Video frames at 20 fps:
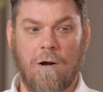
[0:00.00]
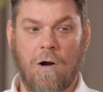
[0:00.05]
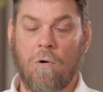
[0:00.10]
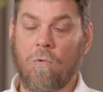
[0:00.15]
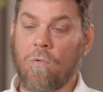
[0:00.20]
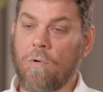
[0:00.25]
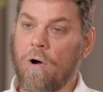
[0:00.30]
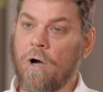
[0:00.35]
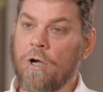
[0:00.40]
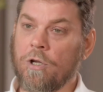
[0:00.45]

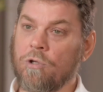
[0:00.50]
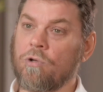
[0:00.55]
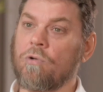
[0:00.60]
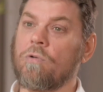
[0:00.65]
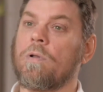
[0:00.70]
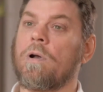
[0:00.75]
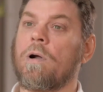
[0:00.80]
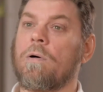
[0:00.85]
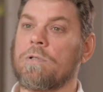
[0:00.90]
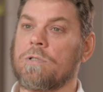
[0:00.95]
I knew
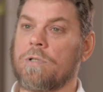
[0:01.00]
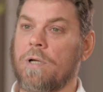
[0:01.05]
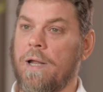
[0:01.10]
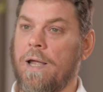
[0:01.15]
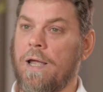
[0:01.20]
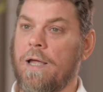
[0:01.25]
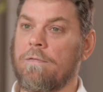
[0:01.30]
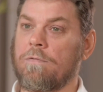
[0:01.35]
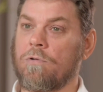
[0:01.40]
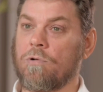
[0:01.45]
that I was going to
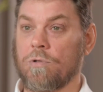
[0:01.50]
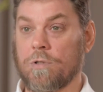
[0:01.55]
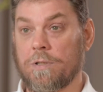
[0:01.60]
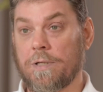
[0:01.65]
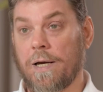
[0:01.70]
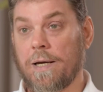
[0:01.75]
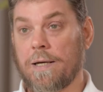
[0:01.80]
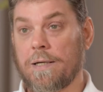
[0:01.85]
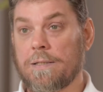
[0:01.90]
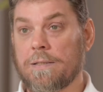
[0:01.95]
have good
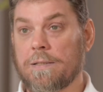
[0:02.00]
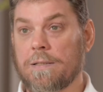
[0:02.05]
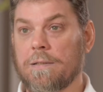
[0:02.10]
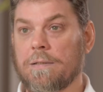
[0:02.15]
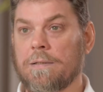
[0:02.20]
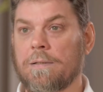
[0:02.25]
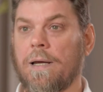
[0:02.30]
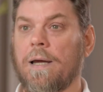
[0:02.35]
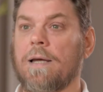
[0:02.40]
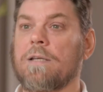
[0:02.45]
days
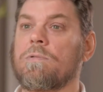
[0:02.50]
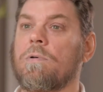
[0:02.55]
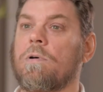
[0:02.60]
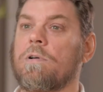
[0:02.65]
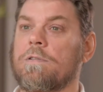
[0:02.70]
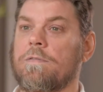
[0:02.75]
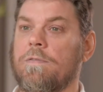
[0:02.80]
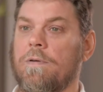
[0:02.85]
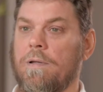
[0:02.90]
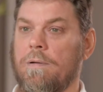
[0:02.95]
where I
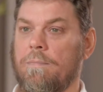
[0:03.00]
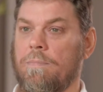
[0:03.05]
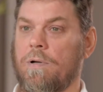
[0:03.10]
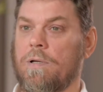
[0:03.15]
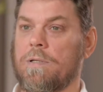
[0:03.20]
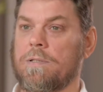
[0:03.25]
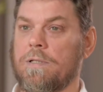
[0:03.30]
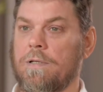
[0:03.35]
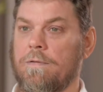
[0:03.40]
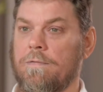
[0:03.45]
was feeling
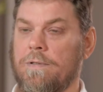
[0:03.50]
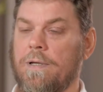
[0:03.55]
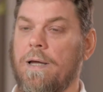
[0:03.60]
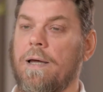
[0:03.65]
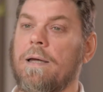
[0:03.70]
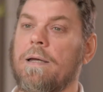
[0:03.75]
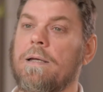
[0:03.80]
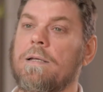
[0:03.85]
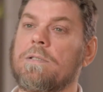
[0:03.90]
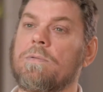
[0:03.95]
positive,
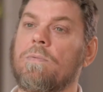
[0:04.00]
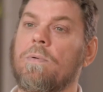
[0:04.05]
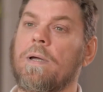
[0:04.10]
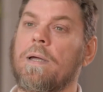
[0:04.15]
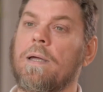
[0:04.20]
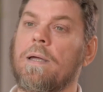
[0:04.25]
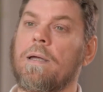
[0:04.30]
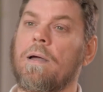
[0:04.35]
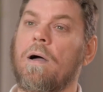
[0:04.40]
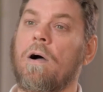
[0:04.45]
days
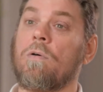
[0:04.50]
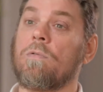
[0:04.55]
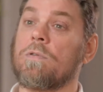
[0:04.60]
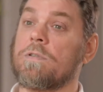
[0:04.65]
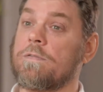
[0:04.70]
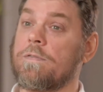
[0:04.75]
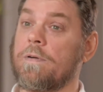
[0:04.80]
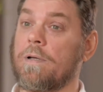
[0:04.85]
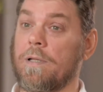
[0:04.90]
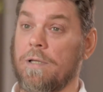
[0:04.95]
where I
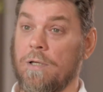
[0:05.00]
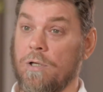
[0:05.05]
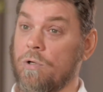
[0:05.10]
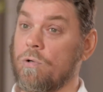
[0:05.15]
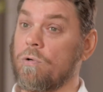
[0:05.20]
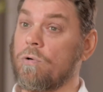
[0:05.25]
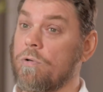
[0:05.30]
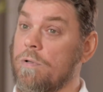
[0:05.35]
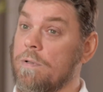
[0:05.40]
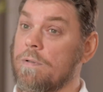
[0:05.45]
was feeling
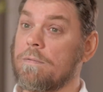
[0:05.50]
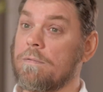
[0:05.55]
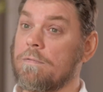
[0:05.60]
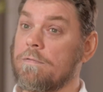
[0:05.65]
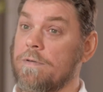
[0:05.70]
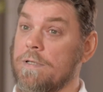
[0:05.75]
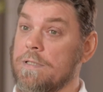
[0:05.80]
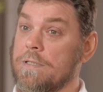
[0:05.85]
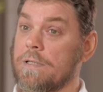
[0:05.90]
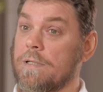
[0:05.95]
good
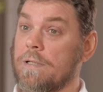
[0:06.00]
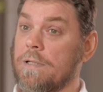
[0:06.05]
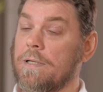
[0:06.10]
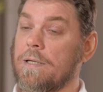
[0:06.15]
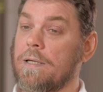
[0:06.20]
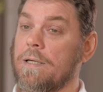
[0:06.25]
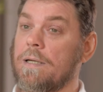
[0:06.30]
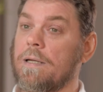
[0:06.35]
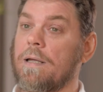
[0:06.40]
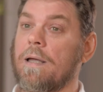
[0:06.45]

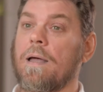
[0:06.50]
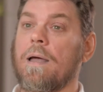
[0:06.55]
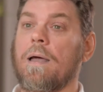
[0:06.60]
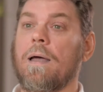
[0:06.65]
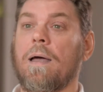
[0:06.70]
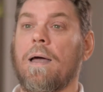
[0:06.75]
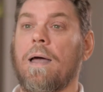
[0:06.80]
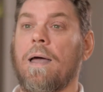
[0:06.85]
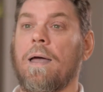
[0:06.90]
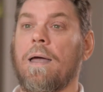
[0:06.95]
physically
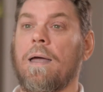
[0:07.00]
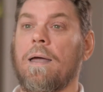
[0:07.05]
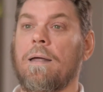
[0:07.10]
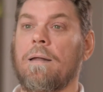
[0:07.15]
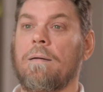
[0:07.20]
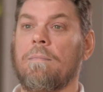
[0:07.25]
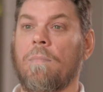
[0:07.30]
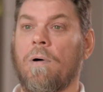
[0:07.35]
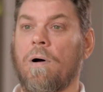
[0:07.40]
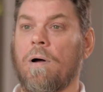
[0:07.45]

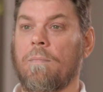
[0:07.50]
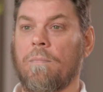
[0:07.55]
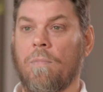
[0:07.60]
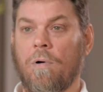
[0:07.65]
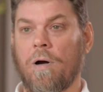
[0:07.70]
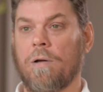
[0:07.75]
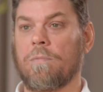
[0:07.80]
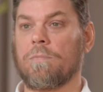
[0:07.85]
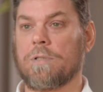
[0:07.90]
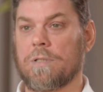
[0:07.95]
and my
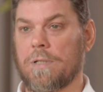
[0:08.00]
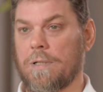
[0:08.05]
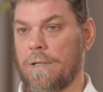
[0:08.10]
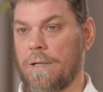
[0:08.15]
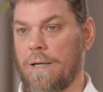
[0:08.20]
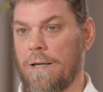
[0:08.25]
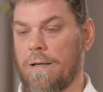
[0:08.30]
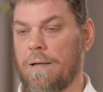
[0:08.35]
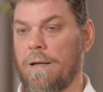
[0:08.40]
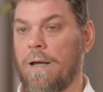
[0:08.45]
mind was
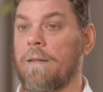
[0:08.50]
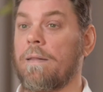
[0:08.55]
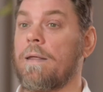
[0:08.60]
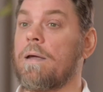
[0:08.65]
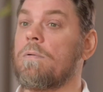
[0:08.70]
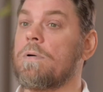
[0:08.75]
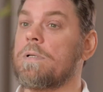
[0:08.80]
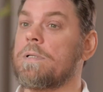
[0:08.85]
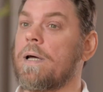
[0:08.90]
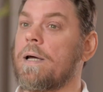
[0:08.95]
clear. And
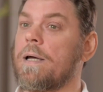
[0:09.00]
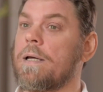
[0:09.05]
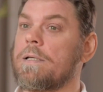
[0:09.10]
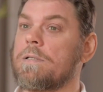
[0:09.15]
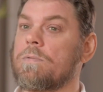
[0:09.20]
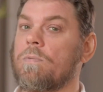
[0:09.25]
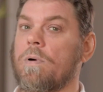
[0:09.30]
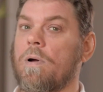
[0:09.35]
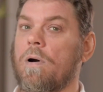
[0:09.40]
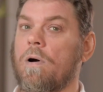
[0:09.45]
there were
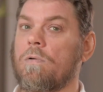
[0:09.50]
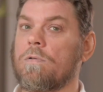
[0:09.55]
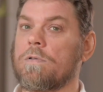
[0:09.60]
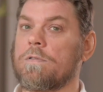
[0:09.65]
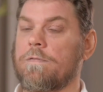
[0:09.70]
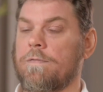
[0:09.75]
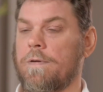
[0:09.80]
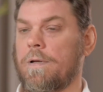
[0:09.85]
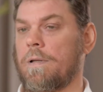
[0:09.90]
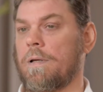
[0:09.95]
days where I
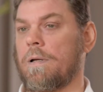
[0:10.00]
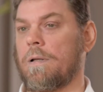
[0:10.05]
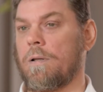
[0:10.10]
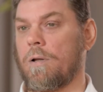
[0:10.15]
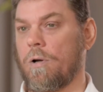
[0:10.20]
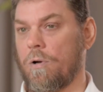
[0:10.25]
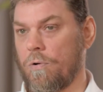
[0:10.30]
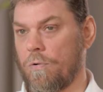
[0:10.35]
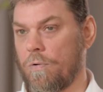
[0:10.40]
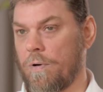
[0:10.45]
was feeling
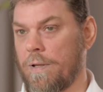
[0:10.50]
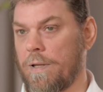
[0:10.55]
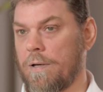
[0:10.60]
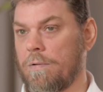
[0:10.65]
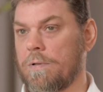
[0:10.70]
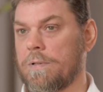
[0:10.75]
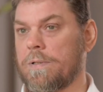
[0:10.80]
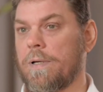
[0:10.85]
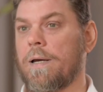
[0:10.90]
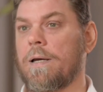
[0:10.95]
low, and there
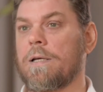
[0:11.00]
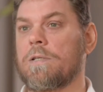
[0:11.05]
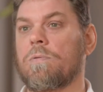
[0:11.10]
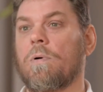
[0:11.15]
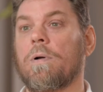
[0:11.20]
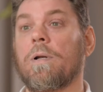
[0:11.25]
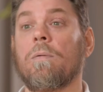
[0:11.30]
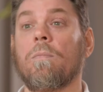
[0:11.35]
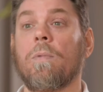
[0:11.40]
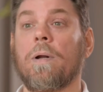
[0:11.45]
were days
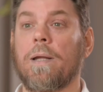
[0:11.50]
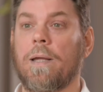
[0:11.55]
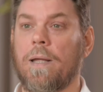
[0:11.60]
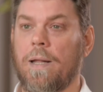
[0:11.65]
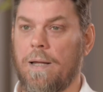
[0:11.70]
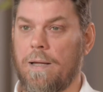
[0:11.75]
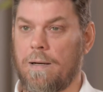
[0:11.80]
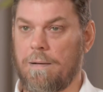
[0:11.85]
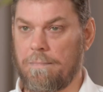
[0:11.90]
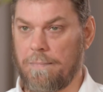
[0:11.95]
where I didn't want to
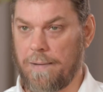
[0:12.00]
get out of